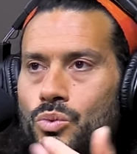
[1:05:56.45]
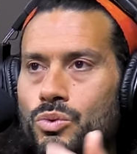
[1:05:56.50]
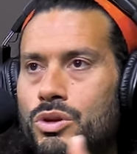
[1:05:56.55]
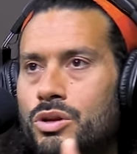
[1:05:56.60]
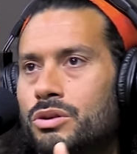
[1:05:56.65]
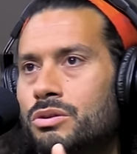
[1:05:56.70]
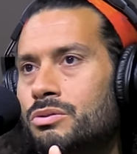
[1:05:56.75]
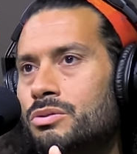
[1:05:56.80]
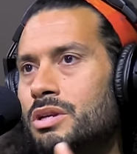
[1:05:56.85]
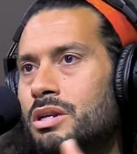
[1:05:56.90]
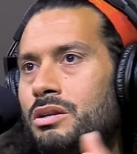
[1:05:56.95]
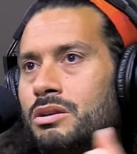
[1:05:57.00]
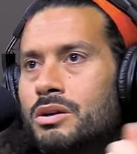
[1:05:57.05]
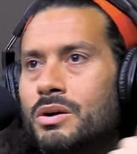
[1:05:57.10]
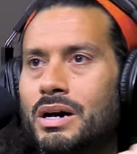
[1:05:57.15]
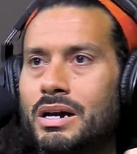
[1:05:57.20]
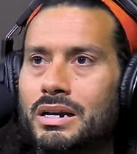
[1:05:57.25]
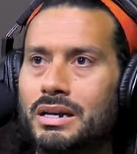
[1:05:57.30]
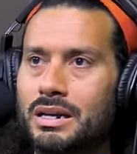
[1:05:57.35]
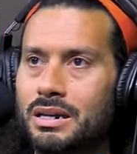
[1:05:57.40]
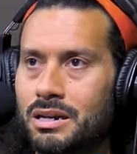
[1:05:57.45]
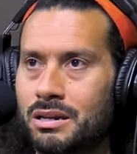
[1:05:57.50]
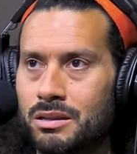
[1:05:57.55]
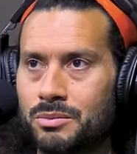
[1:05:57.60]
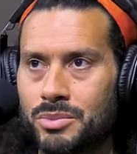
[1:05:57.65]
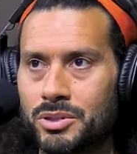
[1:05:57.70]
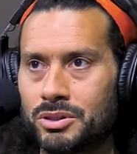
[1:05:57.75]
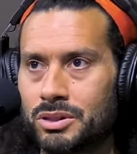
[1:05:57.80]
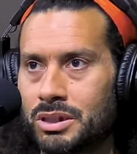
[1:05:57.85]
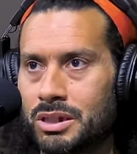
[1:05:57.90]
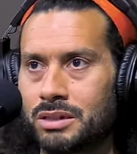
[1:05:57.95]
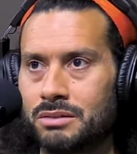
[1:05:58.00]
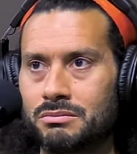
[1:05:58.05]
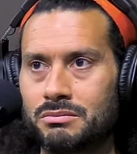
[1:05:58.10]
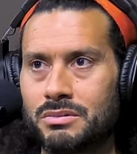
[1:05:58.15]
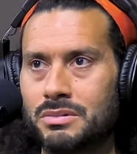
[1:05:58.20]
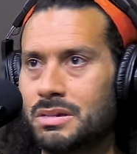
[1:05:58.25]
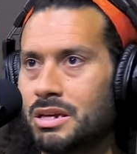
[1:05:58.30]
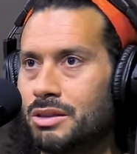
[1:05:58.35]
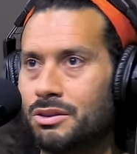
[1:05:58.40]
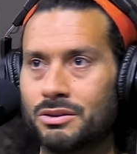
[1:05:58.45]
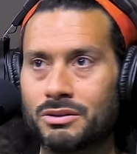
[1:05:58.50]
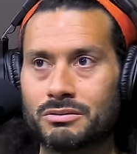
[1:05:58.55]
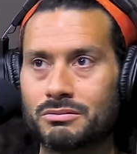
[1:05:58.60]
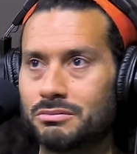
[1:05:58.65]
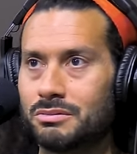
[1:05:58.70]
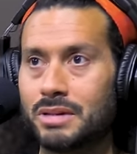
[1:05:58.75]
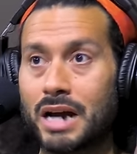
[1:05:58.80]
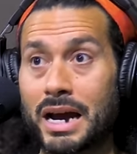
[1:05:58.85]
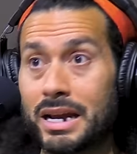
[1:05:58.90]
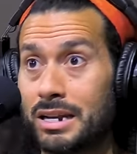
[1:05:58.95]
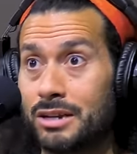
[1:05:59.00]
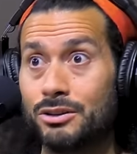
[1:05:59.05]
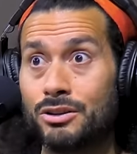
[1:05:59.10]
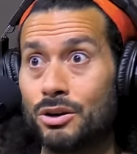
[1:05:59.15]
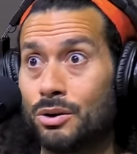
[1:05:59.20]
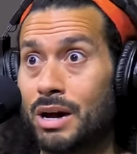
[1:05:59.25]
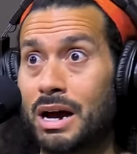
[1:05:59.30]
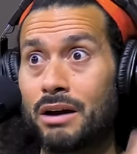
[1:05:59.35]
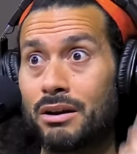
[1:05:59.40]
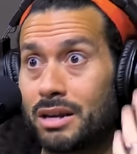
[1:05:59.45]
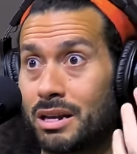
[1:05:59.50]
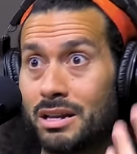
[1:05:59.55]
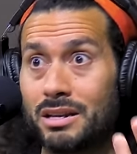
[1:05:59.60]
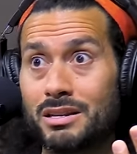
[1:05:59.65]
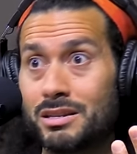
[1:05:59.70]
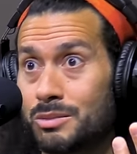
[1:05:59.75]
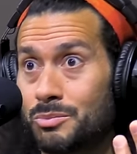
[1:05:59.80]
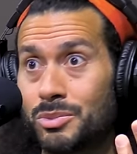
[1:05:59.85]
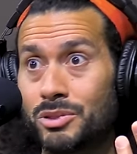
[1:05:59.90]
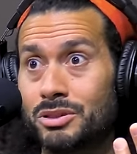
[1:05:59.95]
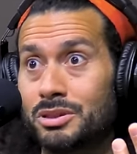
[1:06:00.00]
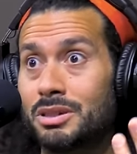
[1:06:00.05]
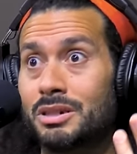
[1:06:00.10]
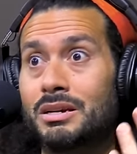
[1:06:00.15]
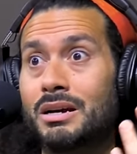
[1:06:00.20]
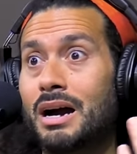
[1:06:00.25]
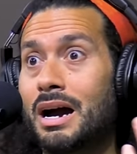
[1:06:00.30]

you didn't know how to get into the building either. I didn't know how to get into this building